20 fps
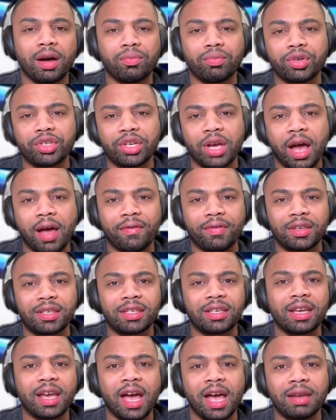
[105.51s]
which
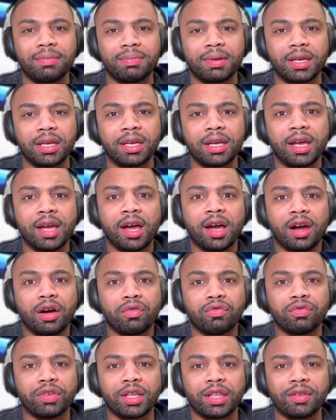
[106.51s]
obviously I'd be
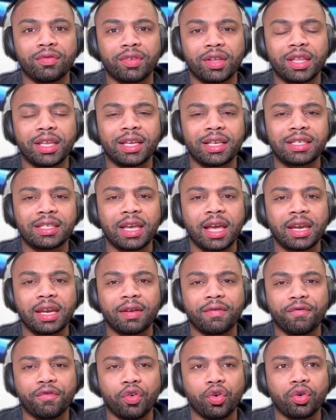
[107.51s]
really, really
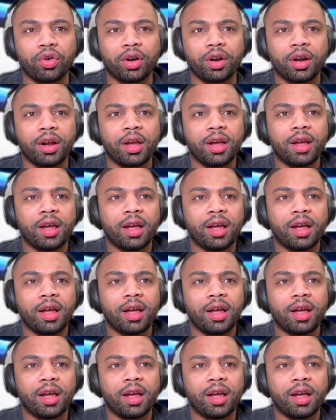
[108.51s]
excited for.